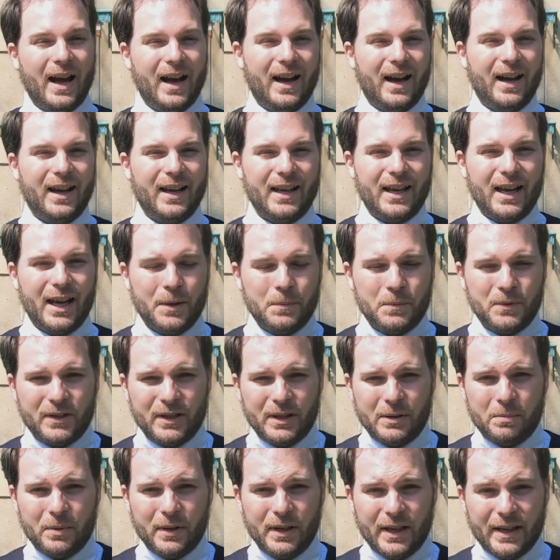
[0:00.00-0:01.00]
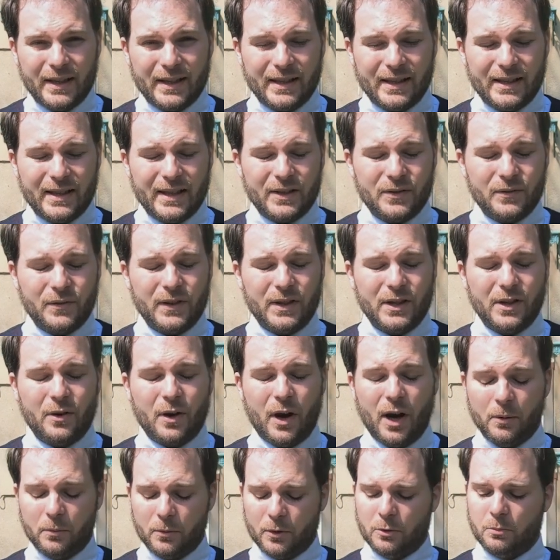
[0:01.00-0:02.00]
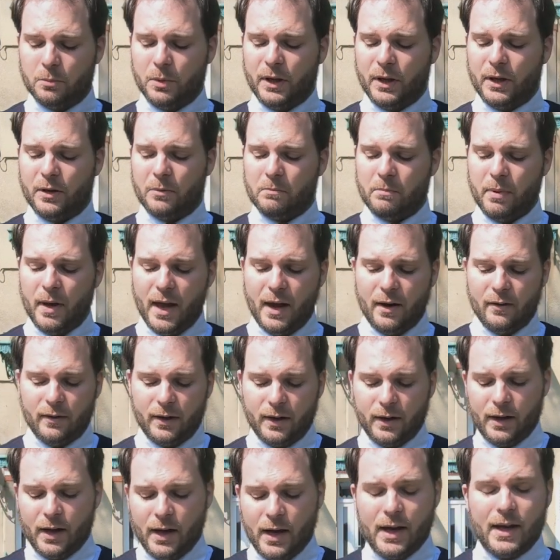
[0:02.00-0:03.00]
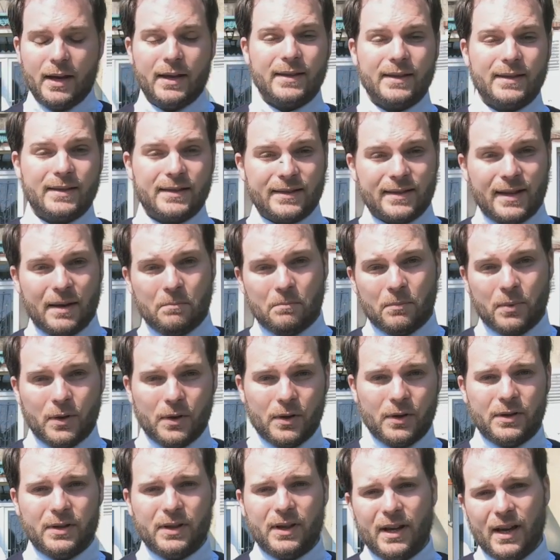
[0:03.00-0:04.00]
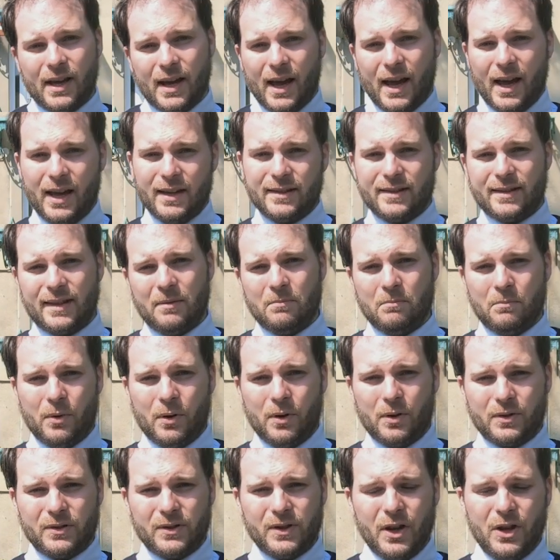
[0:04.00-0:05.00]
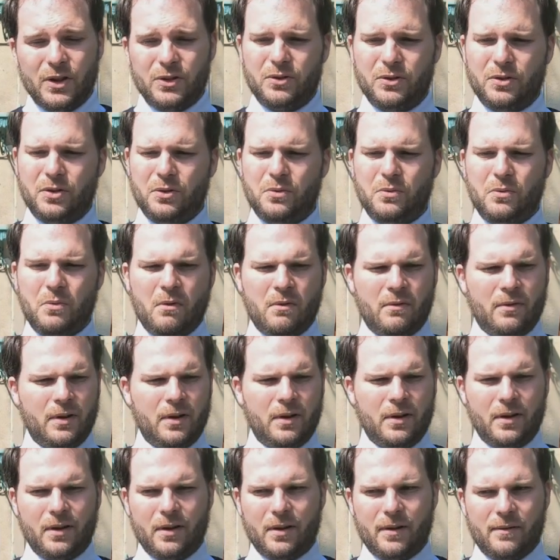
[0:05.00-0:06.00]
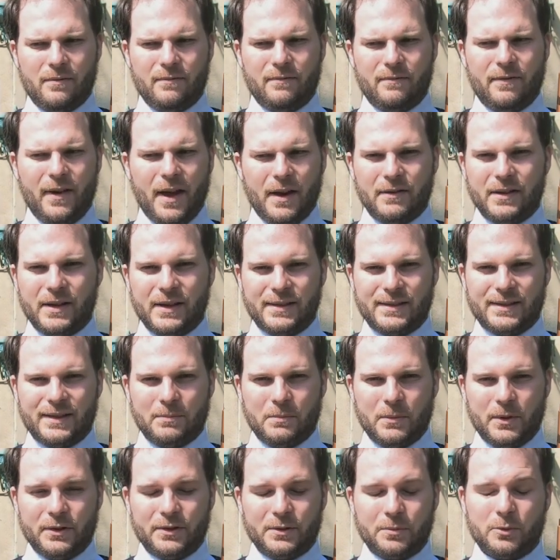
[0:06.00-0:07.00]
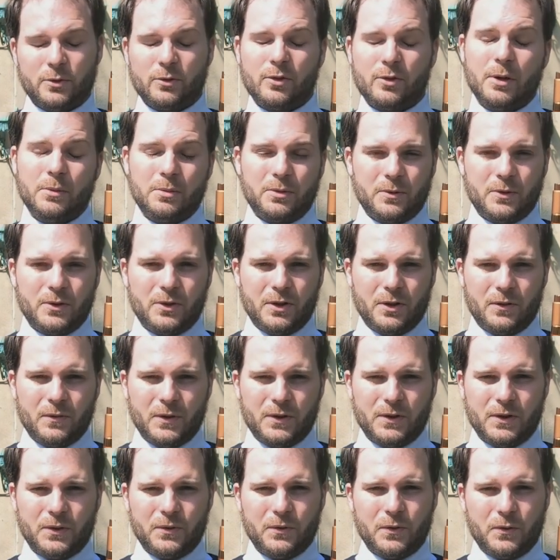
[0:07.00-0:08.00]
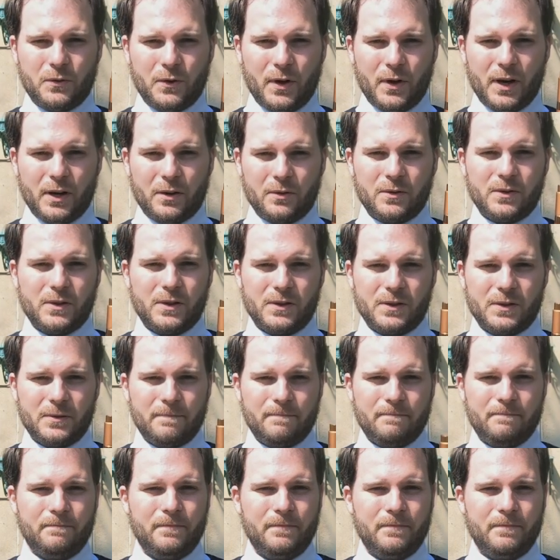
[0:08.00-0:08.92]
Hi, I'm CP, and in this video I'm going to be comparing Scentbird and Scent Box, two very similar subscription services for fragrances.